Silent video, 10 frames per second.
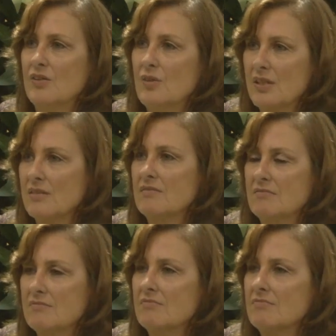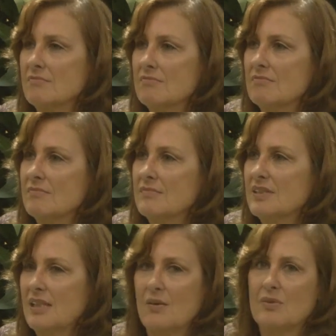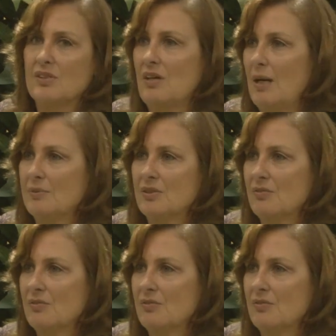can say was your absolute